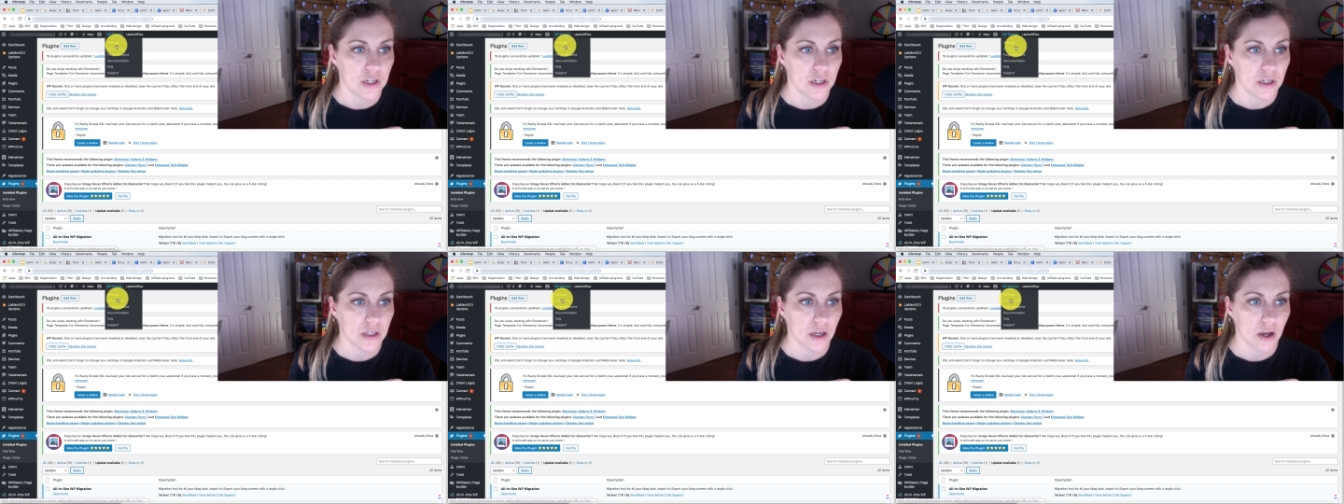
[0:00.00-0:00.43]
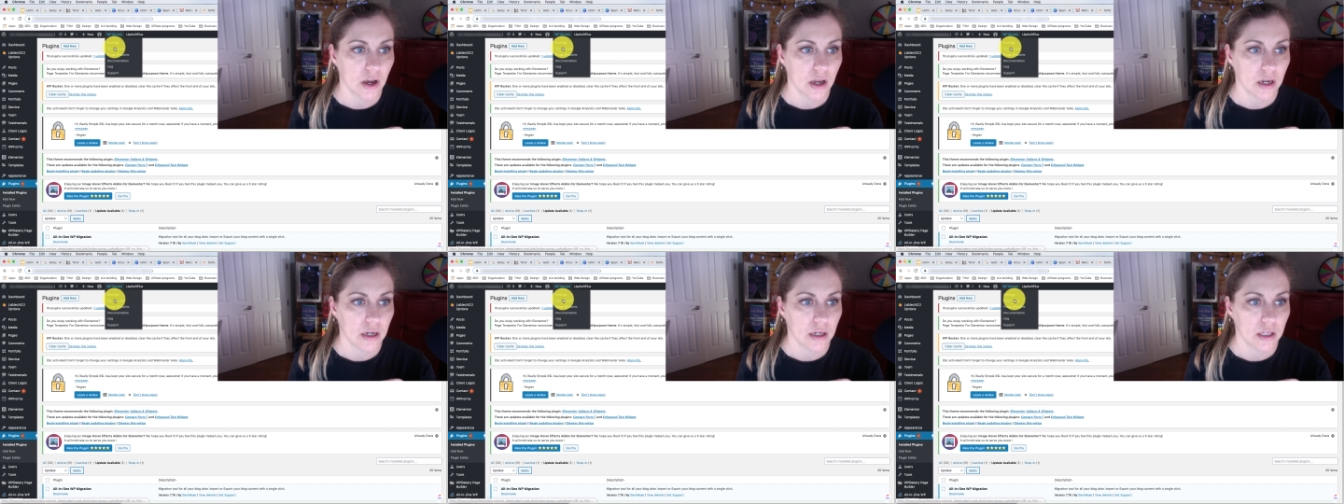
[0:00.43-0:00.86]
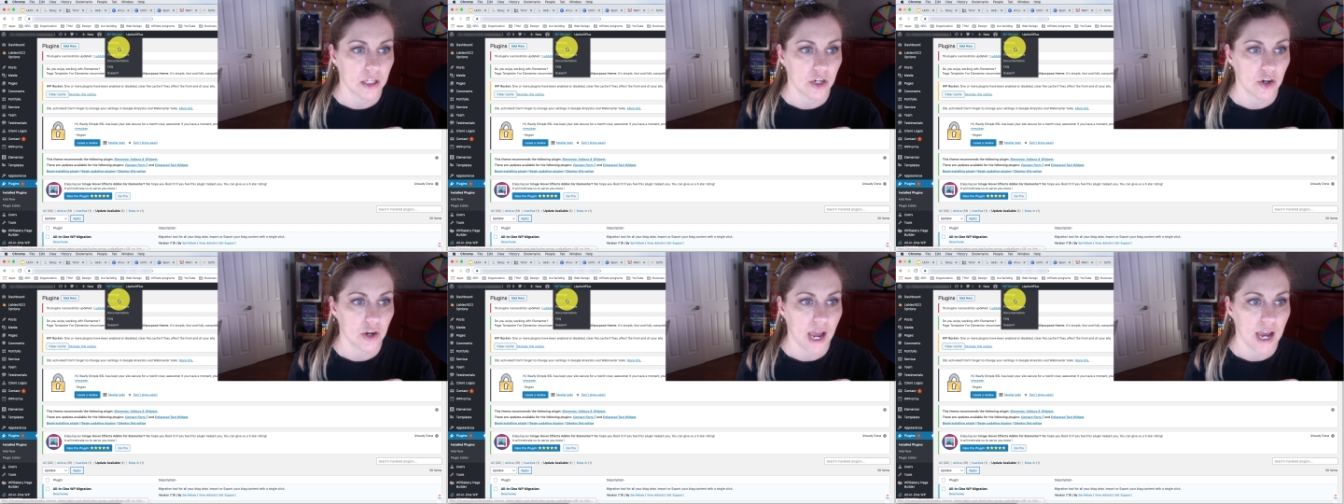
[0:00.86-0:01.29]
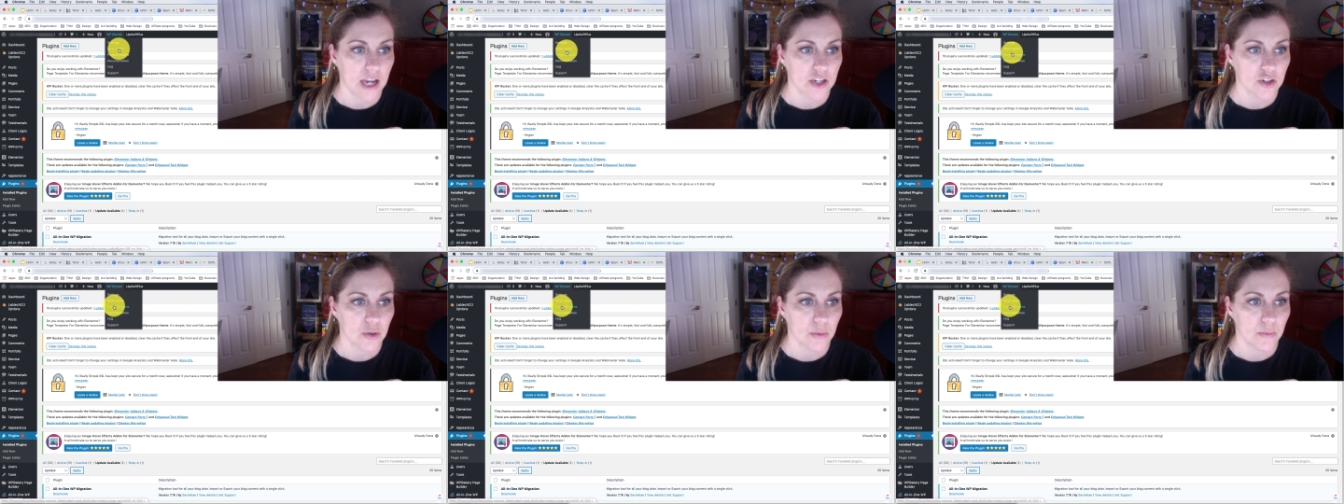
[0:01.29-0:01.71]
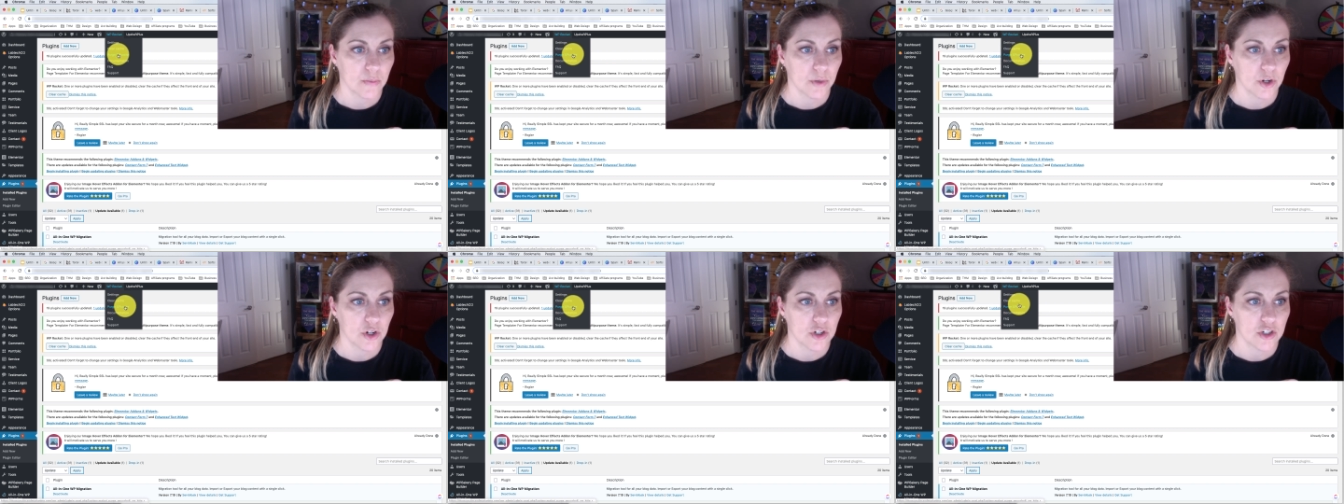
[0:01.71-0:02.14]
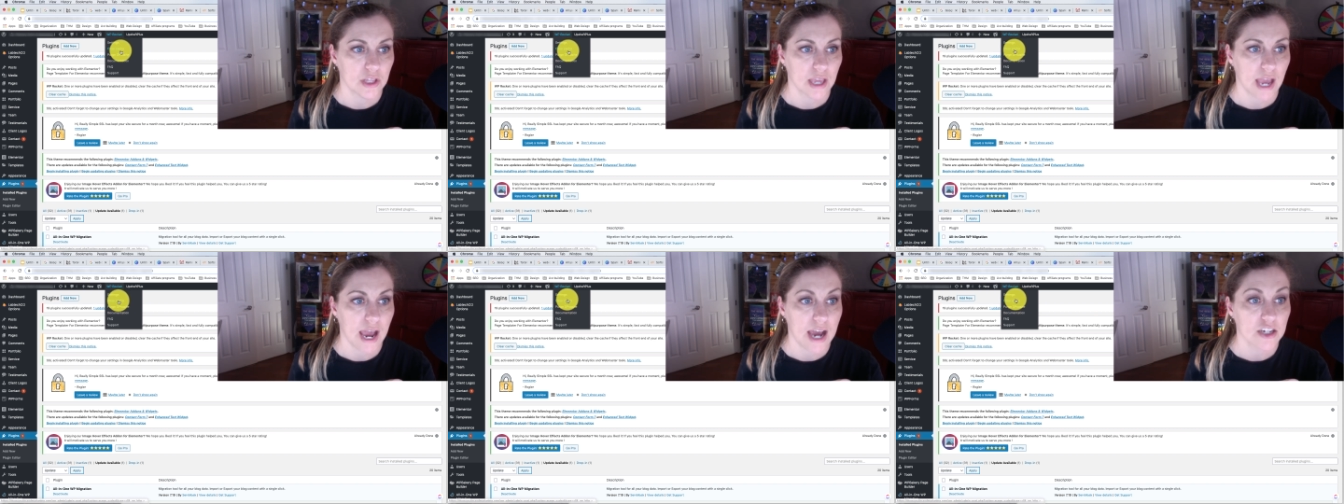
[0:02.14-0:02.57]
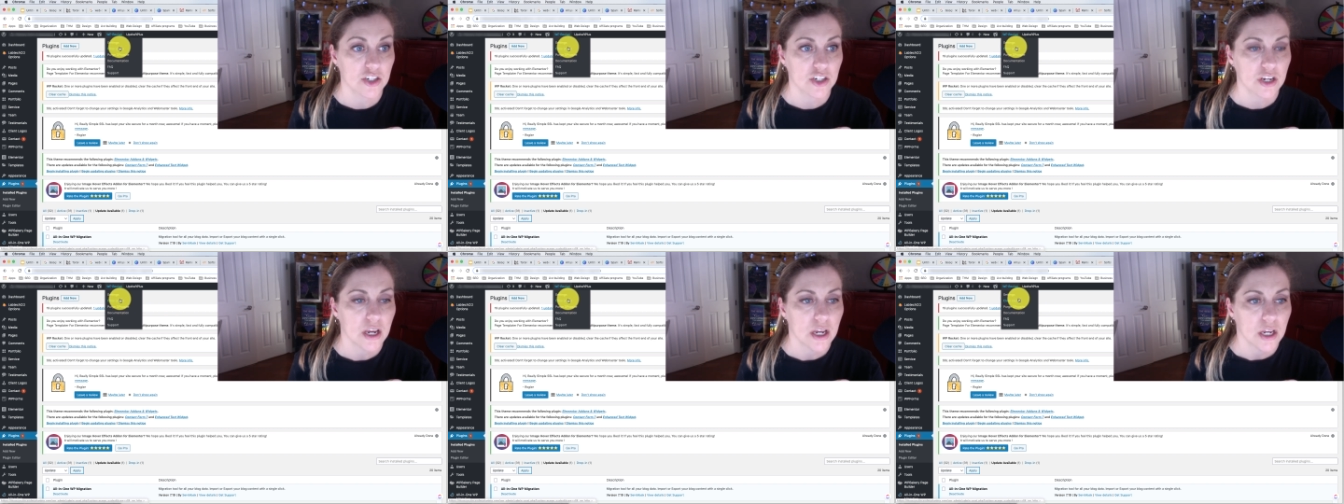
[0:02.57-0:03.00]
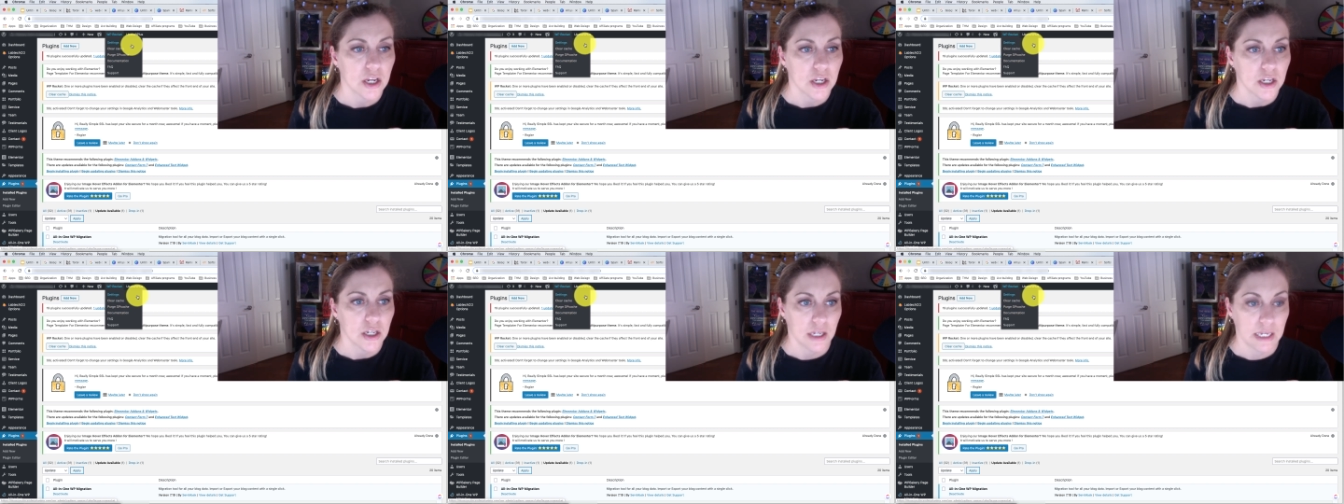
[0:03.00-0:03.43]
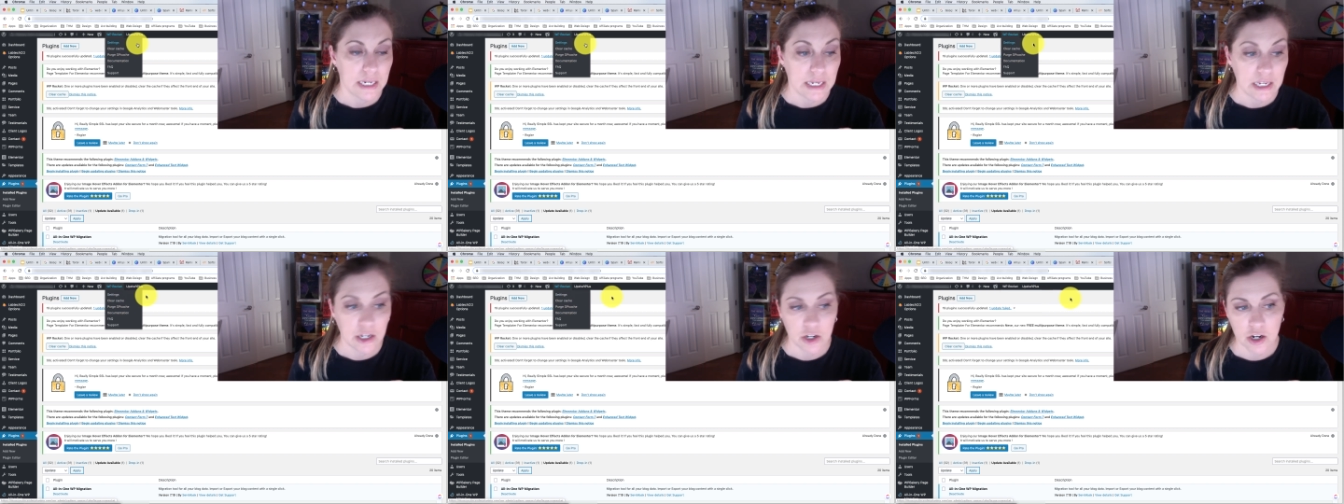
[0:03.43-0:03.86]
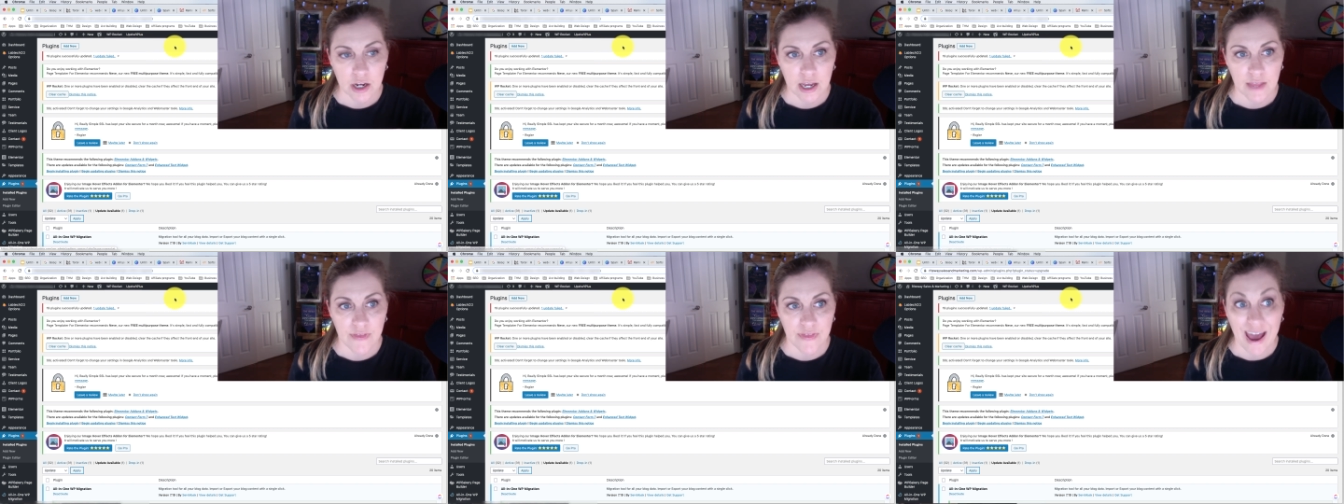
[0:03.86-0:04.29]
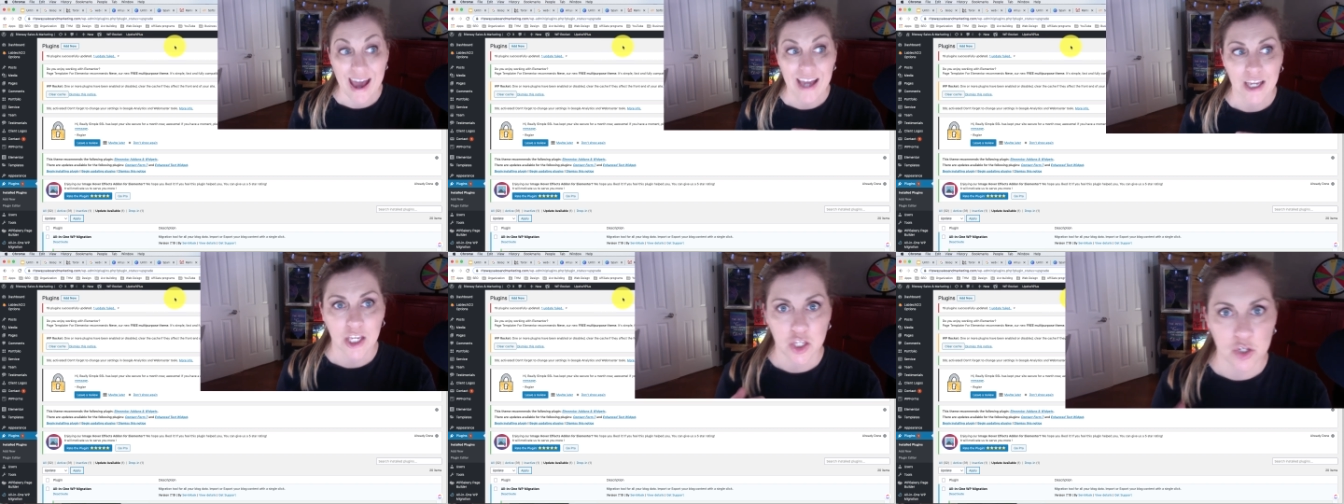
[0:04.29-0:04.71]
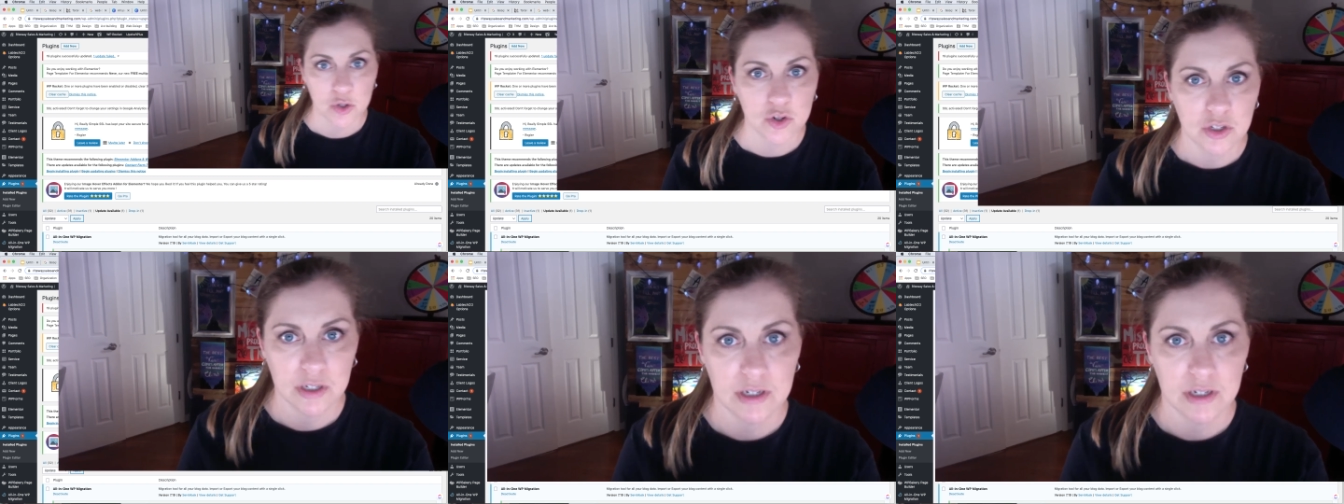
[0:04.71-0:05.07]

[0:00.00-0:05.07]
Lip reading: click on clear cache or purge the cache in here, and that usually